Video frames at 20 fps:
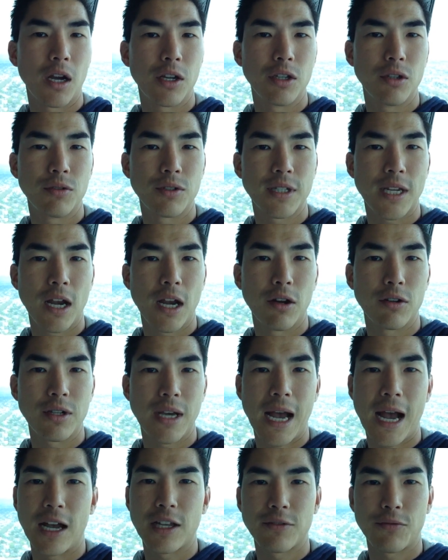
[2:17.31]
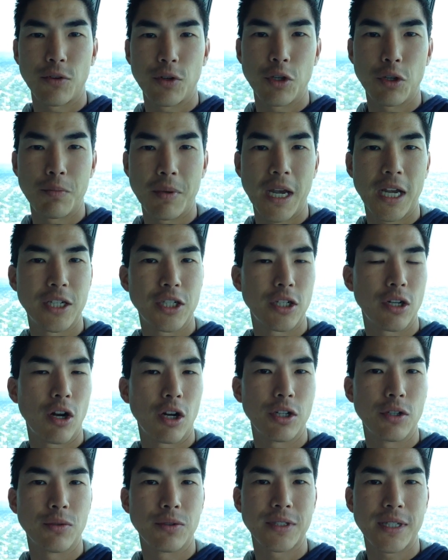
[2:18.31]
Are you scared to ask for a new patient?
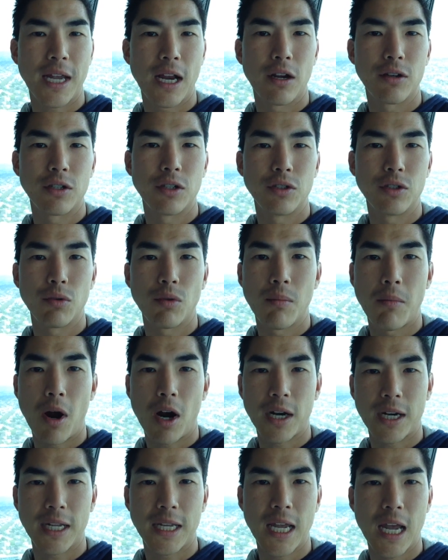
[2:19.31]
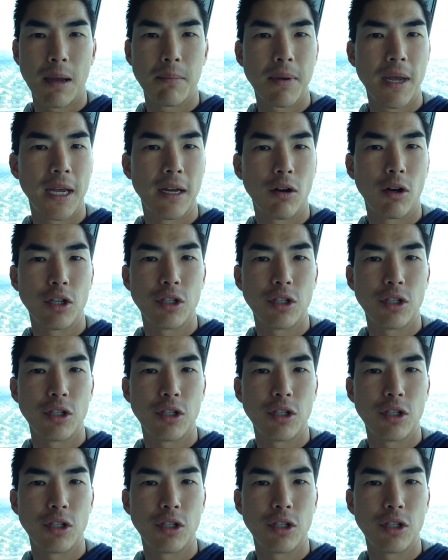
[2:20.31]
Are you scared to do a marketing campaign?